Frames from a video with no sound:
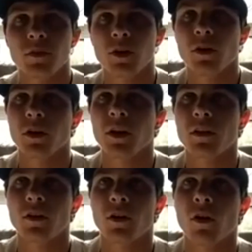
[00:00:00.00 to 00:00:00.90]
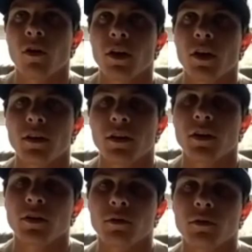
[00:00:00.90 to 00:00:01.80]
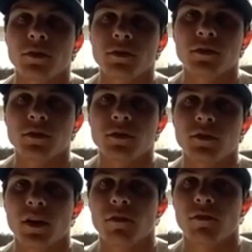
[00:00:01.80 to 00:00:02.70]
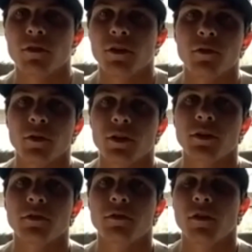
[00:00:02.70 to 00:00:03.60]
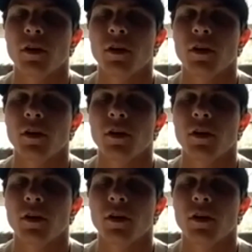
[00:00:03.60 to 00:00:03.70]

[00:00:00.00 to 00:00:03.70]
know, getting the call late in the year was definitely a relief.